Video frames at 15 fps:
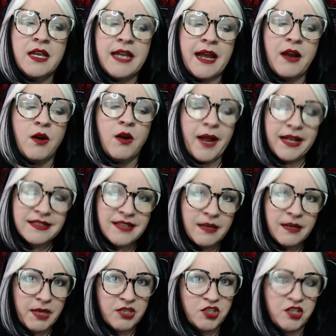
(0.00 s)
Now, as
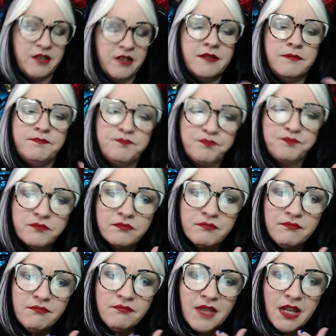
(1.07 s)
I mentioned,
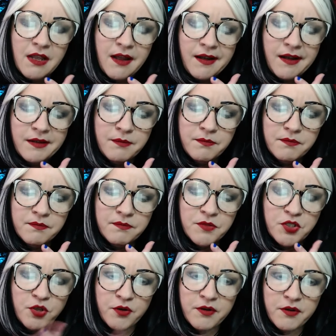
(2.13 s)

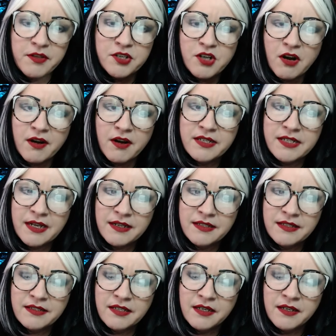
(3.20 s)
Children of the Dark
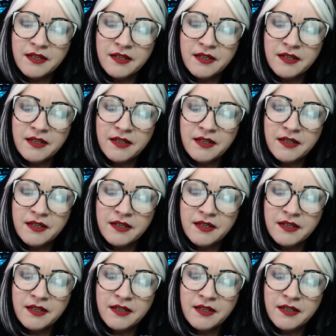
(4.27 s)
does